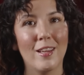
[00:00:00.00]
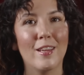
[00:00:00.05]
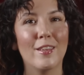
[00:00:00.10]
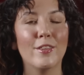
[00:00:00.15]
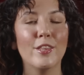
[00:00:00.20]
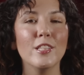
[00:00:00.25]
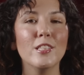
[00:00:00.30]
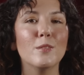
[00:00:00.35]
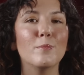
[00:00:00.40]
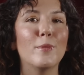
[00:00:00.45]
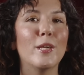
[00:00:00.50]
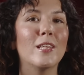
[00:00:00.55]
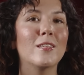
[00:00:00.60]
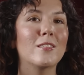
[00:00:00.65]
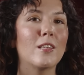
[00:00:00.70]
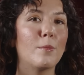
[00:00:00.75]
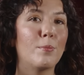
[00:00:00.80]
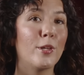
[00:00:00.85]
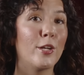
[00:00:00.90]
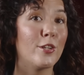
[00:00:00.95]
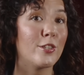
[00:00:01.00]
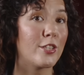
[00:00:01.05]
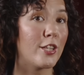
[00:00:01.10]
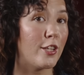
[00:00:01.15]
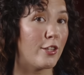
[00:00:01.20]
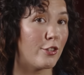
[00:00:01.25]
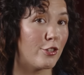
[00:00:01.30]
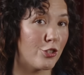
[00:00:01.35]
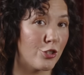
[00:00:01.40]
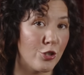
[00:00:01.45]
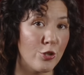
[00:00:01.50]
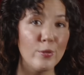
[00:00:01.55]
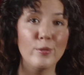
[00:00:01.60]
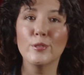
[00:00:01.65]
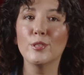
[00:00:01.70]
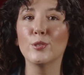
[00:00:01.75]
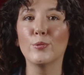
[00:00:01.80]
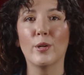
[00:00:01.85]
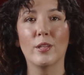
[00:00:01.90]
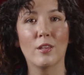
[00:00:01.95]
This means that players can
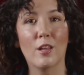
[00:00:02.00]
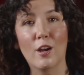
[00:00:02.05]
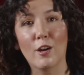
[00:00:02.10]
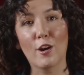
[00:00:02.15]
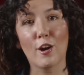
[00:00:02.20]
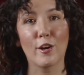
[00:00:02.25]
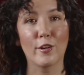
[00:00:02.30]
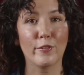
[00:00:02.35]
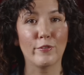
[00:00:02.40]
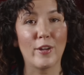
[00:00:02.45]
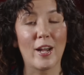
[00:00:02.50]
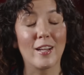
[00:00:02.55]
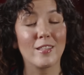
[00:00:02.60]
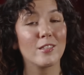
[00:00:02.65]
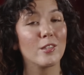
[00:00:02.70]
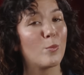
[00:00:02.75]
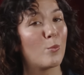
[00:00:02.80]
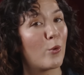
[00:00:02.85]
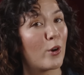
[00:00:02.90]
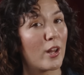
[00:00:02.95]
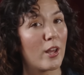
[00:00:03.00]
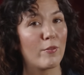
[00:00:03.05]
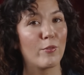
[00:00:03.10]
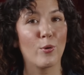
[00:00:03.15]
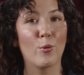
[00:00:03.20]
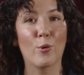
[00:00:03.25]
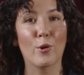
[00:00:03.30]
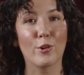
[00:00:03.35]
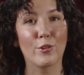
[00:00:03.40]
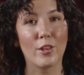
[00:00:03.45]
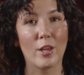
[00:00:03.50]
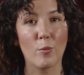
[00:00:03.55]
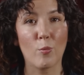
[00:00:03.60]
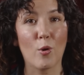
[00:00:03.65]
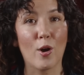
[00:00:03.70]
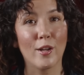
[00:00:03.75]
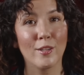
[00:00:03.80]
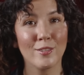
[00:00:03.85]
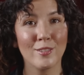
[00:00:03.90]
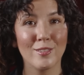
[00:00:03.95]
choose to unlock artifacts in whatever order they
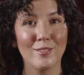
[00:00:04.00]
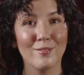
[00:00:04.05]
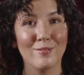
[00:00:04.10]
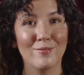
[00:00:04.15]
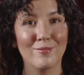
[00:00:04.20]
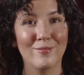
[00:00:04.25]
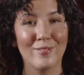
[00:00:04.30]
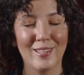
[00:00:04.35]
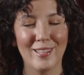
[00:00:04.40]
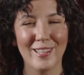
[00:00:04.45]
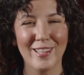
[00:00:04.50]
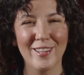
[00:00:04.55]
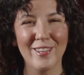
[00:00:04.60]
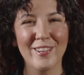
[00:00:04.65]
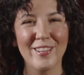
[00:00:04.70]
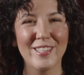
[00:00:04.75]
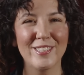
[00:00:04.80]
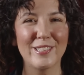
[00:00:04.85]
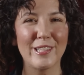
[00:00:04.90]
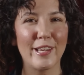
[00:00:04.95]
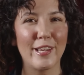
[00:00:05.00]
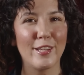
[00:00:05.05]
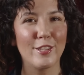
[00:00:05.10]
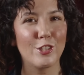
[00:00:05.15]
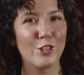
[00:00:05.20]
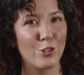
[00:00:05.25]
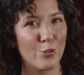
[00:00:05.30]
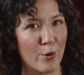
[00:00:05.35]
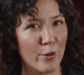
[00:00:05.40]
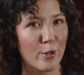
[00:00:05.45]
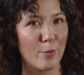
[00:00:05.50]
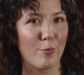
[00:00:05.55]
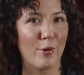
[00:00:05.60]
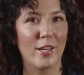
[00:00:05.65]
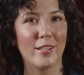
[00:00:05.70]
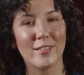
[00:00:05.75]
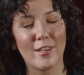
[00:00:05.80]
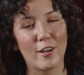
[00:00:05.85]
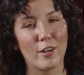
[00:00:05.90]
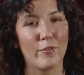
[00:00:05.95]
want. Here is a shorter
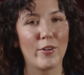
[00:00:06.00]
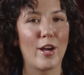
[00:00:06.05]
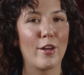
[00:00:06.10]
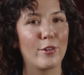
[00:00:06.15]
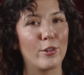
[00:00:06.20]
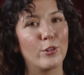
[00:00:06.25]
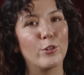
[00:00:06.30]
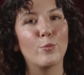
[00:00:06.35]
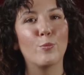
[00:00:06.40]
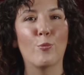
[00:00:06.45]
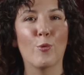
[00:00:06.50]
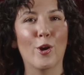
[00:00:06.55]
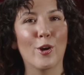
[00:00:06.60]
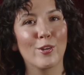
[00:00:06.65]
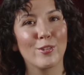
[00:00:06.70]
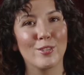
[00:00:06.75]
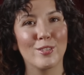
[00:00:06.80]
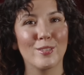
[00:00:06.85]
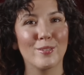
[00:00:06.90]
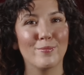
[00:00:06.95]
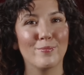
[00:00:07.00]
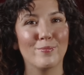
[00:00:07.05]
breakdown of how the loop works.